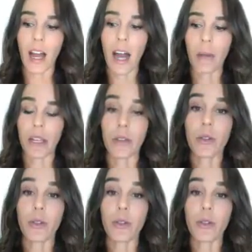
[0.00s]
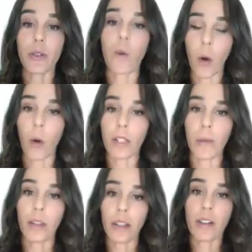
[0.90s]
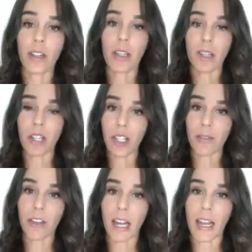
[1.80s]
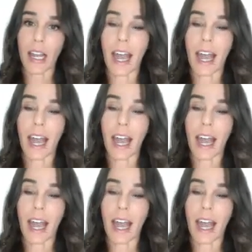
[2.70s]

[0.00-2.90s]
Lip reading: I would get so cold, I would literally be shivering.